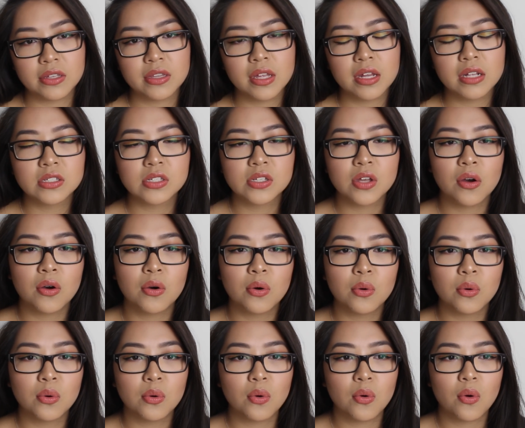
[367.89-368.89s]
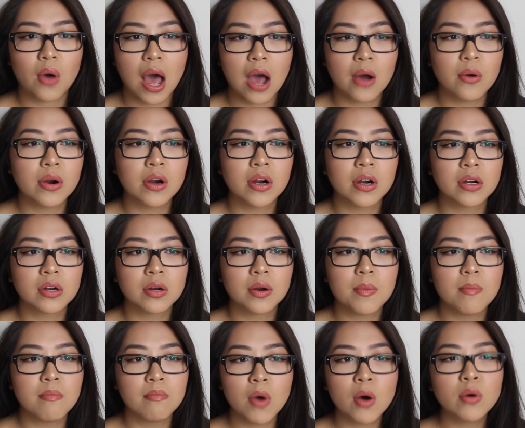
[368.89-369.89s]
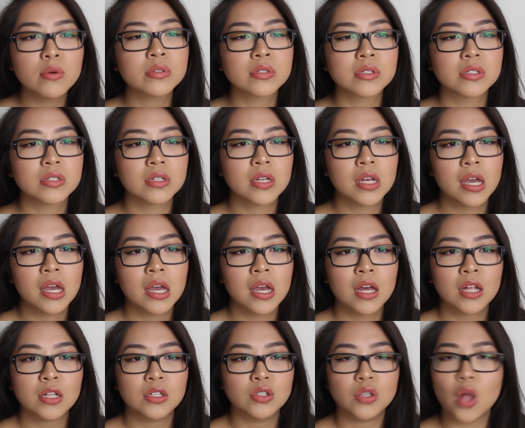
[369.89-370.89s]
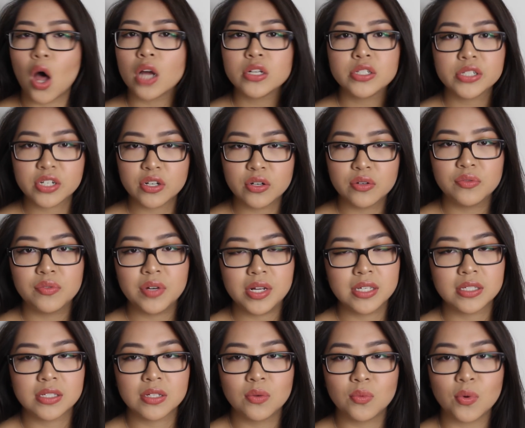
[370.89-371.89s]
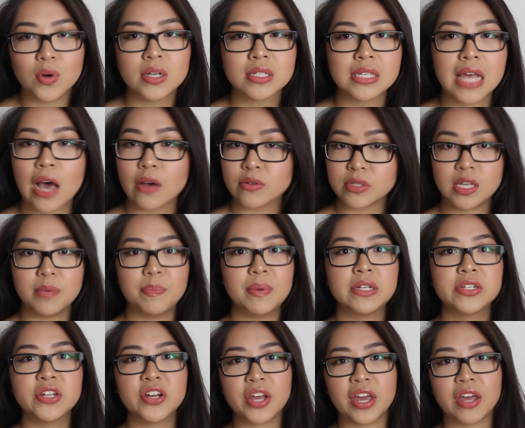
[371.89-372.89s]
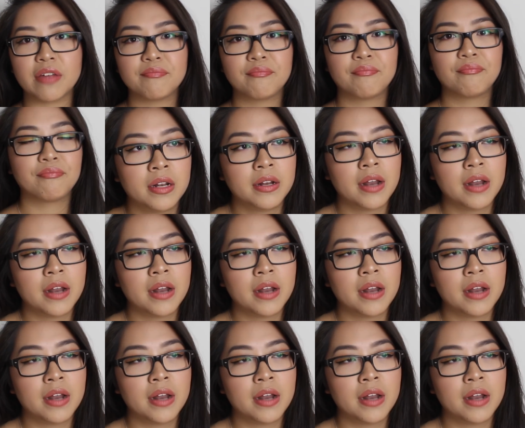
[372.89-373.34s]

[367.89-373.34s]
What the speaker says: And then so our most logical reason was housekeeping took it.